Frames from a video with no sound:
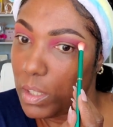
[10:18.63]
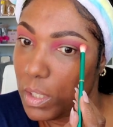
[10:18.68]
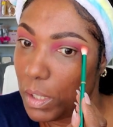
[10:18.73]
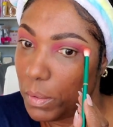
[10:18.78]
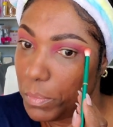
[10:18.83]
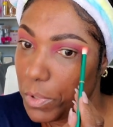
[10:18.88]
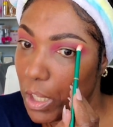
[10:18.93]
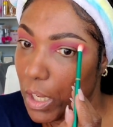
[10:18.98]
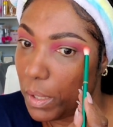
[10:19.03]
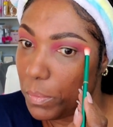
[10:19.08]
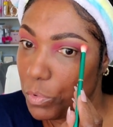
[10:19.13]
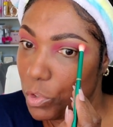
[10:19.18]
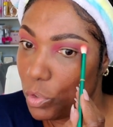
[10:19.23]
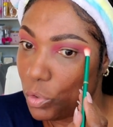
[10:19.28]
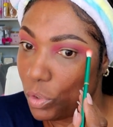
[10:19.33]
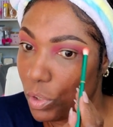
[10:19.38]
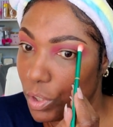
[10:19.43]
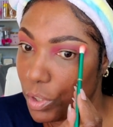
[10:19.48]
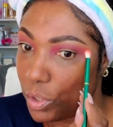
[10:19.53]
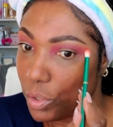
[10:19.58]
Sometimes
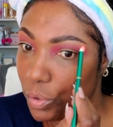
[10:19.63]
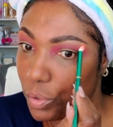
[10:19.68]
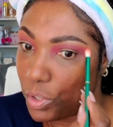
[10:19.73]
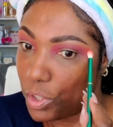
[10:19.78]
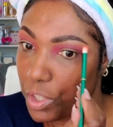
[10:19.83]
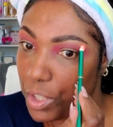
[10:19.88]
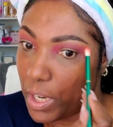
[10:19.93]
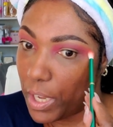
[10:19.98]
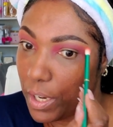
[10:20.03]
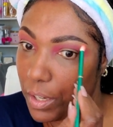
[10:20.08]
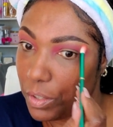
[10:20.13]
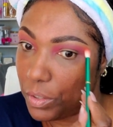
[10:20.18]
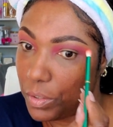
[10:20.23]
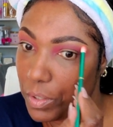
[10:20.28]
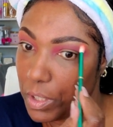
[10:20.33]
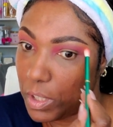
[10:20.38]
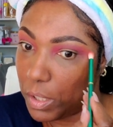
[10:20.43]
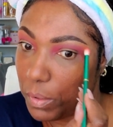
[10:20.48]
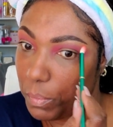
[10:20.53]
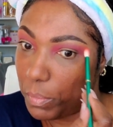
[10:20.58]
drugstore
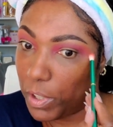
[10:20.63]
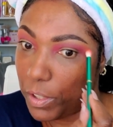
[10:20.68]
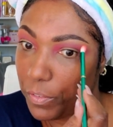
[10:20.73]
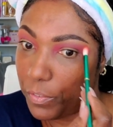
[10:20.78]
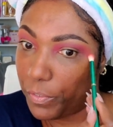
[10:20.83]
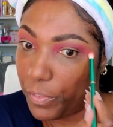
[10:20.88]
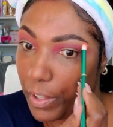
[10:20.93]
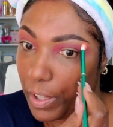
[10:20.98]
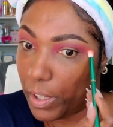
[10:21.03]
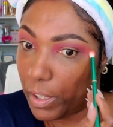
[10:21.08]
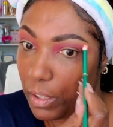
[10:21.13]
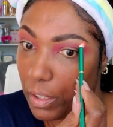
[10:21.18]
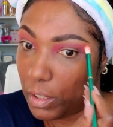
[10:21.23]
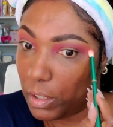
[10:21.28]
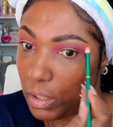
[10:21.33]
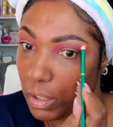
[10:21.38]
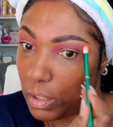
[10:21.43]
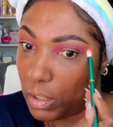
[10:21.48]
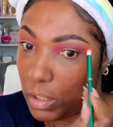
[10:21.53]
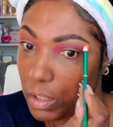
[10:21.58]
shadows can be
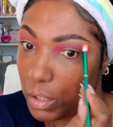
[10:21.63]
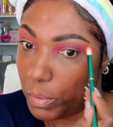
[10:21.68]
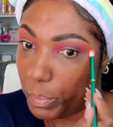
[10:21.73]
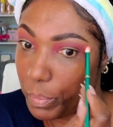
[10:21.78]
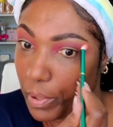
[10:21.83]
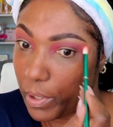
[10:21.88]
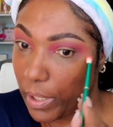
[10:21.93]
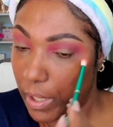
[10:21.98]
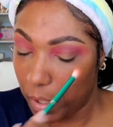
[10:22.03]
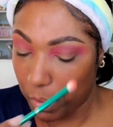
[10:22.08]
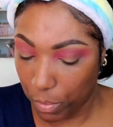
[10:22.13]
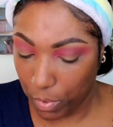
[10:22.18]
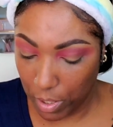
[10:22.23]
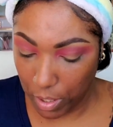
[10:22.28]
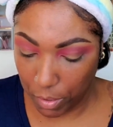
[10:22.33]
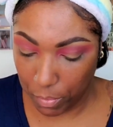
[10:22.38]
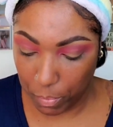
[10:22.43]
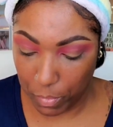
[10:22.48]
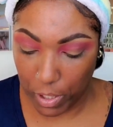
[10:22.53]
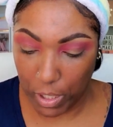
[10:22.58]
fun to play
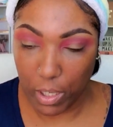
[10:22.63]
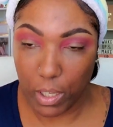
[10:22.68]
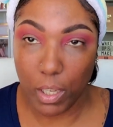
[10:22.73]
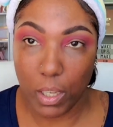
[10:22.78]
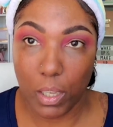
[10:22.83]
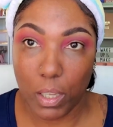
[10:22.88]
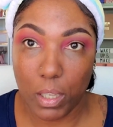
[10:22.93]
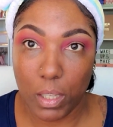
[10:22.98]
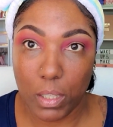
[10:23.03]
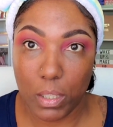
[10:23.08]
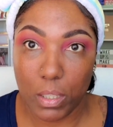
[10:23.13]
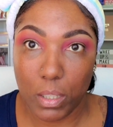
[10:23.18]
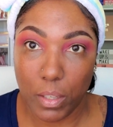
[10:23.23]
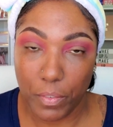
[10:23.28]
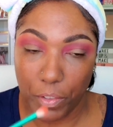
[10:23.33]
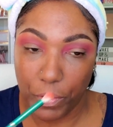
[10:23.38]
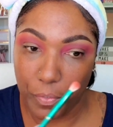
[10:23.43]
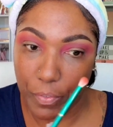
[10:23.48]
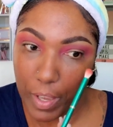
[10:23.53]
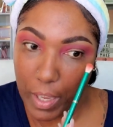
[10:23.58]
with because
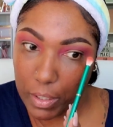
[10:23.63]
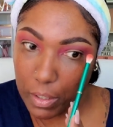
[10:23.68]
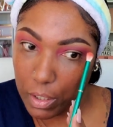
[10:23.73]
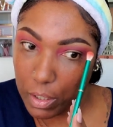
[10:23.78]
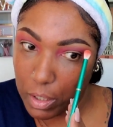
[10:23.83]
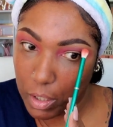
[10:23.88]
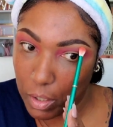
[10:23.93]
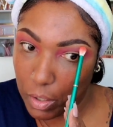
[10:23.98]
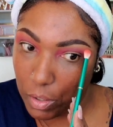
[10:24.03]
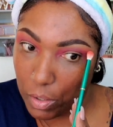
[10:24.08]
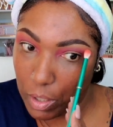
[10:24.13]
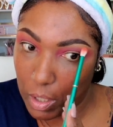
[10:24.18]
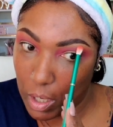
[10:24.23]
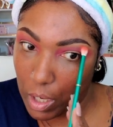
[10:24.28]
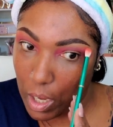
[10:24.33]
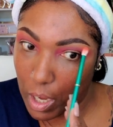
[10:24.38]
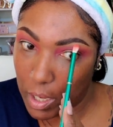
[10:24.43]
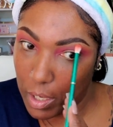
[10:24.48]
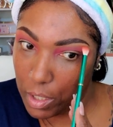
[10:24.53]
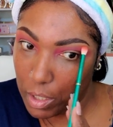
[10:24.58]
of the fact that they're
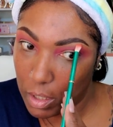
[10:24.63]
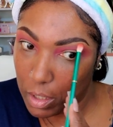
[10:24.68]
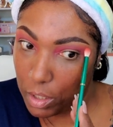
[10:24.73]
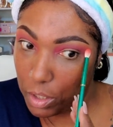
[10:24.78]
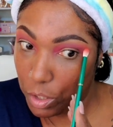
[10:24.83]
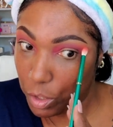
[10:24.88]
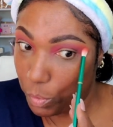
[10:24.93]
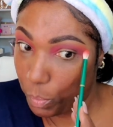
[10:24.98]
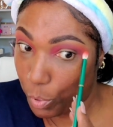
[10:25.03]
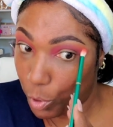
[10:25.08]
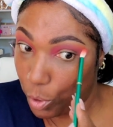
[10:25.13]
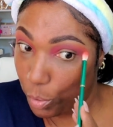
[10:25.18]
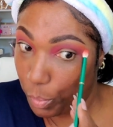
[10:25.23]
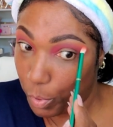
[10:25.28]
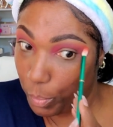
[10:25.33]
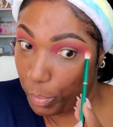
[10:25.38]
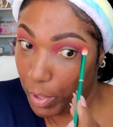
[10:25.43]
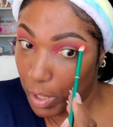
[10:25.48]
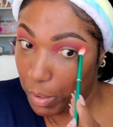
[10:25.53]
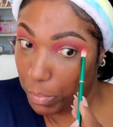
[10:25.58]
not super
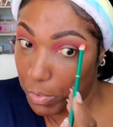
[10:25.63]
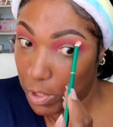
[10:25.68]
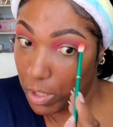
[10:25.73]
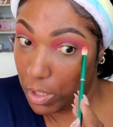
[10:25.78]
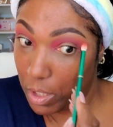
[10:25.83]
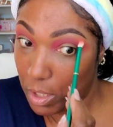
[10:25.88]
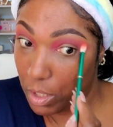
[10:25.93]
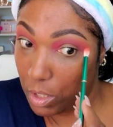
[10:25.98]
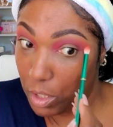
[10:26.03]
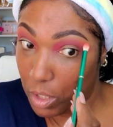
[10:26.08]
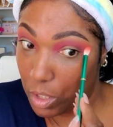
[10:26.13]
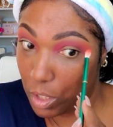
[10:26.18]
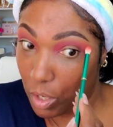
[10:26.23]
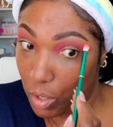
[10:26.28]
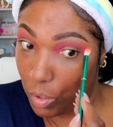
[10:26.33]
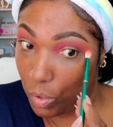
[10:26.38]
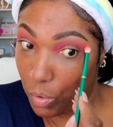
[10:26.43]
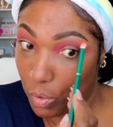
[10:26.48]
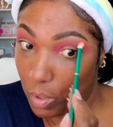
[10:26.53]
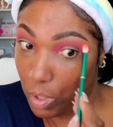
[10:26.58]
duper pigmented.
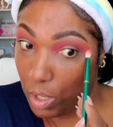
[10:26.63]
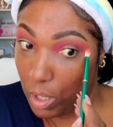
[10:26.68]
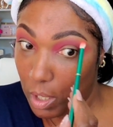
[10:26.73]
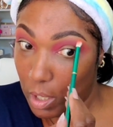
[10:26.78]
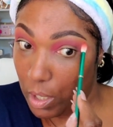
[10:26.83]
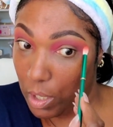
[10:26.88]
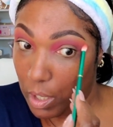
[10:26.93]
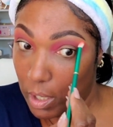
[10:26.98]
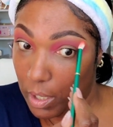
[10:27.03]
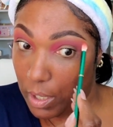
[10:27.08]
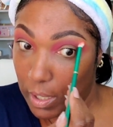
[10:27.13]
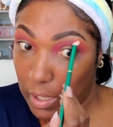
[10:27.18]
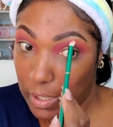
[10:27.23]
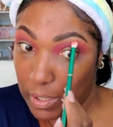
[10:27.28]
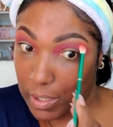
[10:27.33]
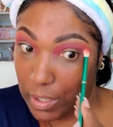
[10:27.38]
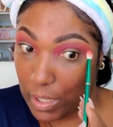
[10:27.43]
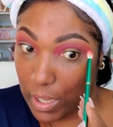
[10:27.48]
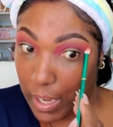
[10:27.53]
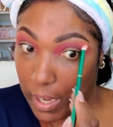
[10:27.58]
So
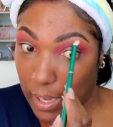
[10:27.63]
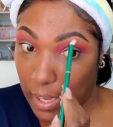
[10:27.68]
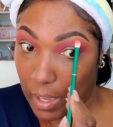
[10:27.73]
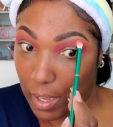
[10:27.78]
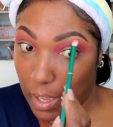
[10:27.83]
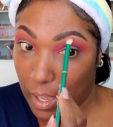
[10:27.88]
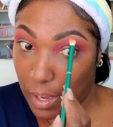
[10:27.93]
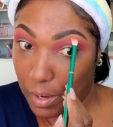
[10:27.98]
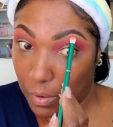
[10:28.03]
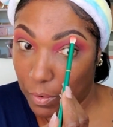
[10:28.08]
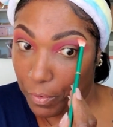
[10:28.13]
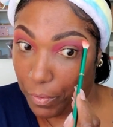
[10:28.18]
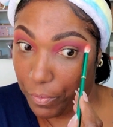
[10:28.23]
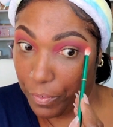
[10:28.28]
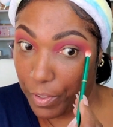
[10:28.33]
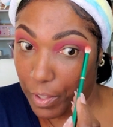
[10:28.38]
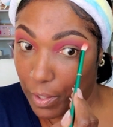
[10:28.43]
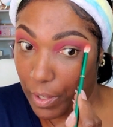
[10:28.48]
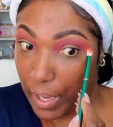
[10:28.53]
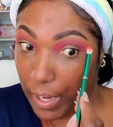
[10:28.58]
it's like I don't
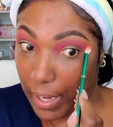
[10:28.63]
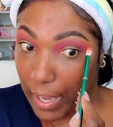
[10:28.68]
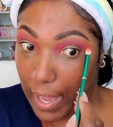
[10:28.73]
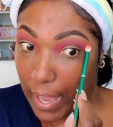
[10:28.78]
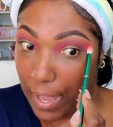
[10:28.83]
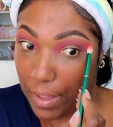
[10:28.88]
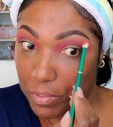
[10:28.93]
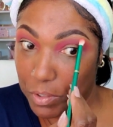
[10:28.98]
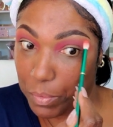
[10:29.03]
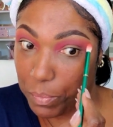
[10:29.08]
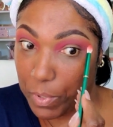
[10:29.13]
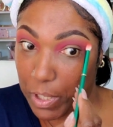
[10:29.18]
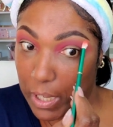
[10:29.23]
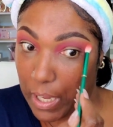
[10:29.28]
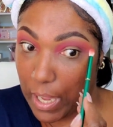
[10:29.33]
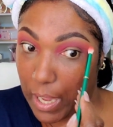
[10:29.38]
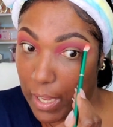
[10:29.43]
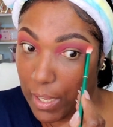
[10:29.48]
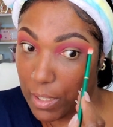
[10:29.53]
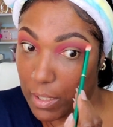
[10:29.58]
feel like I have to
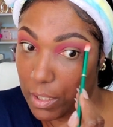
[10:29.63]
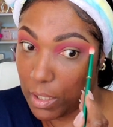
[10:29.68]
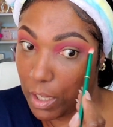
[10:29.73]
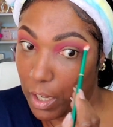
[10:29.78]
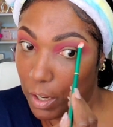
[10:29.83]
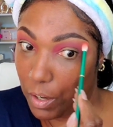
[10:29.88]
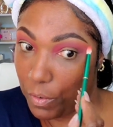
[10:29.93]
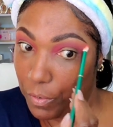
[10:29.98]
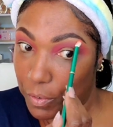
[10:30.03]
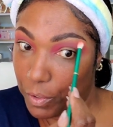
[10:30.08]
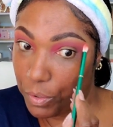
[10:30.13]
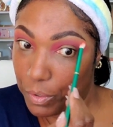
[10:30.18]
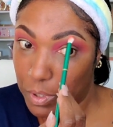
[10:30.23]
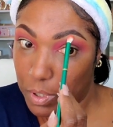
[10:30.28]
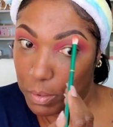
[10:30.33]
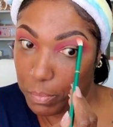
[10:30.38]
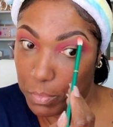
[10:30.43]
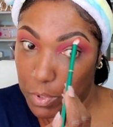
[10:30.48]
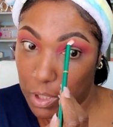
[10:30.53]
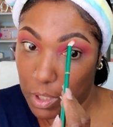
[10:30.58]
be as careful
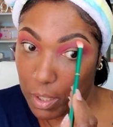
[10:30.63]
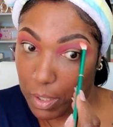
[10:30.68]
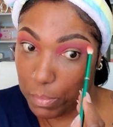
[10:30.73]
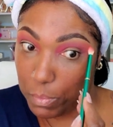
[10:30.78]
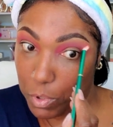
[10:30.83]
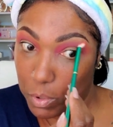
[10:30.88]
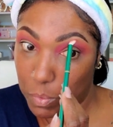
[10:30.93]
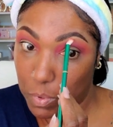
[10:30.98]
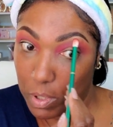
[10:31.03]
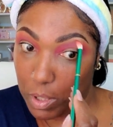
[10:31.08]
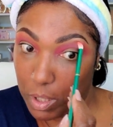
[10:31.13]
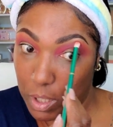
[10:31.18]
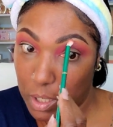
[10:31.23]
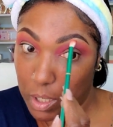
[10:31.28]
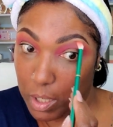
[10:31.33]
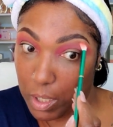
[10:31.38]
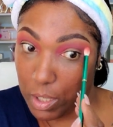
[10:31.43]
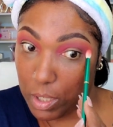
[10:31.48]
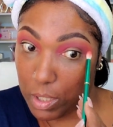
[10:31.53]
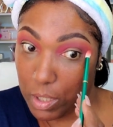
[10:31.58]
sometimes with
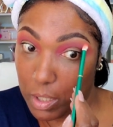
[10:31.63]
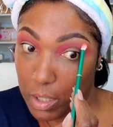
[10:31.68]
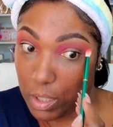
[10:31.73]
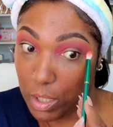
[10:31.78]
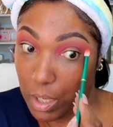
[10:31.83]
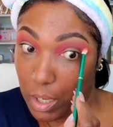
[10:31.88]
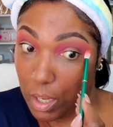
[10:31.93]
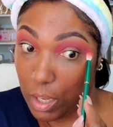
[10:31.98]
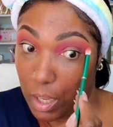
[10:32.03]
these.